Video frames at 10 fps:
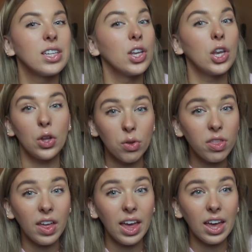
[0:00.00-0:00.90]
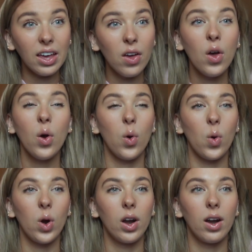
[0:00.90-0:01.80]
a new thing
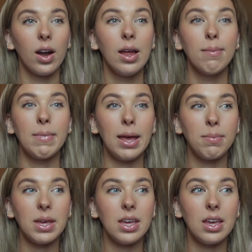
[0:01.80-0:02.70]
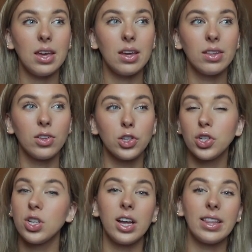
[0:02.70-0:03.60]
or maybe they're
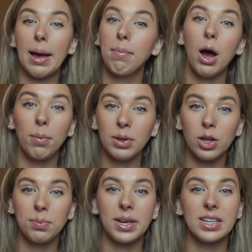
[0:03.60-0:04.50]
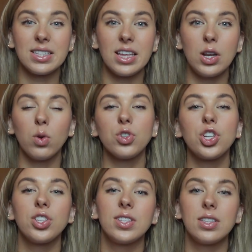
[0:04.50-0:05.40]
just not that popular because they don't
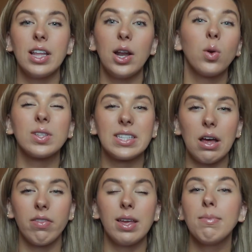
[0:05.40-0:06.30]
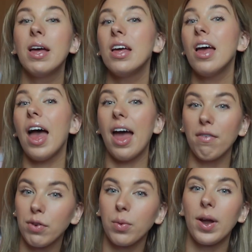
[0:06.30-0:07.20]
sell them
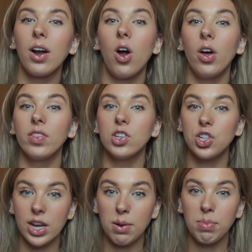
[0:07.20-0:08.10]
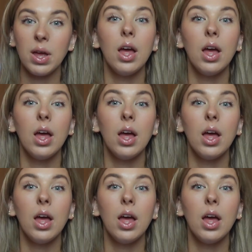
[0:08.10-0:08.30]
everywhere on the ship.